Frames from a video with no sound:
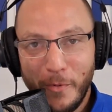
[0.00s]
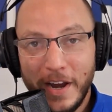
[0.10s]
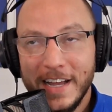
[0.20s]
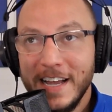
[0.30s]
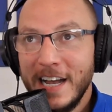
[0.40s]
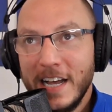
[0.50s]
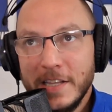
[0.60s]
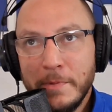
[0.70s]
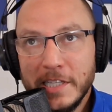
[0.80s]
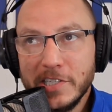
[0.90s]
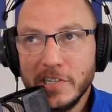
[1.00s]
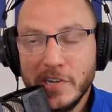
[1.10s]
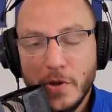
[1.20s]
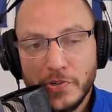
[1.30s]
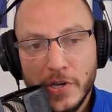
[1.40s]
Right. I mean, this is
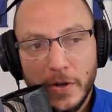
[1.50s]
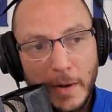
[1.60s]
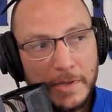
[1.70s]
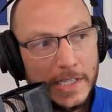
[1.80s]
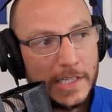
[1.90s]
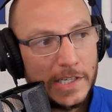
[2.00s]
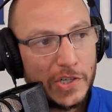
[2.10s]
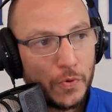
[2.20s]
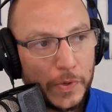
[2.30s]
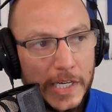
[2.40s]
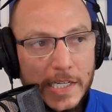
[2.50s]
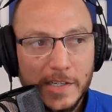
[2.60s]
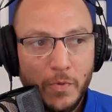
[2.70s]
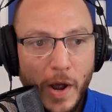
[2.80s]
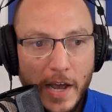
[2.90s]
no joke. I mean, this is the
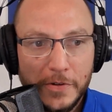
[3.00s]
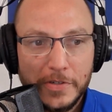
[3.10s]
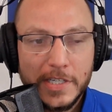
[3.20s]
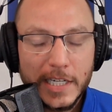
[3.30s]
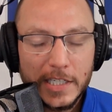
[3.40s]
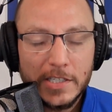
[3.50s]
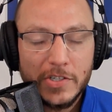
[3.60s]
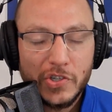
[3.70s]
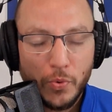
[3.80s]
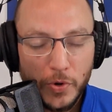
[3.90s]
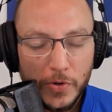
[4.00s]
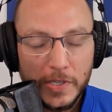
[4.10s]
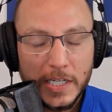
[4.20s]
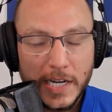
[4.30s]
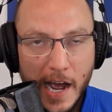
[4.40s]
reason why there's $6
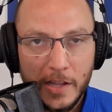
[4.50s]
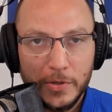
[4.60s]
trillion